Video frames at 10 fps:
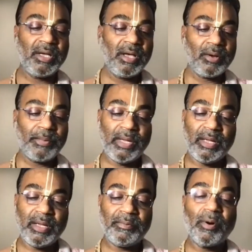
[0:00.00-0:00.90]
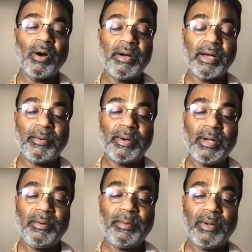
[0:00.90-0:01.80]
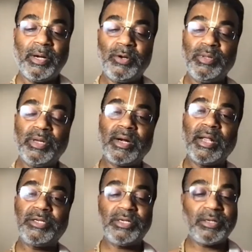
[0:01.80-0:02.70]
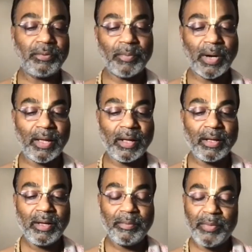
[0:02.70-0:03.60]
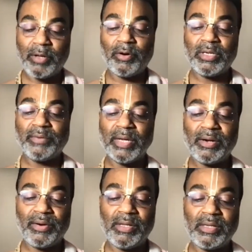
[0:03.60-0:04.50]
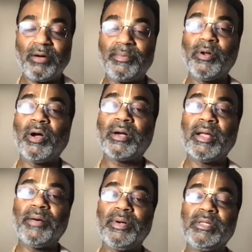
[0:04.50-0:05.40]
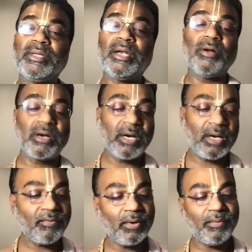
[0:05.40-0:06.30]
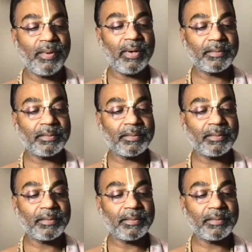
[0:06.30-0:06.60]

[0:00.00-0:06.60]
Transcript: We fall down into the clutches of Maya because of that reason of not our desire not getting fulfilled.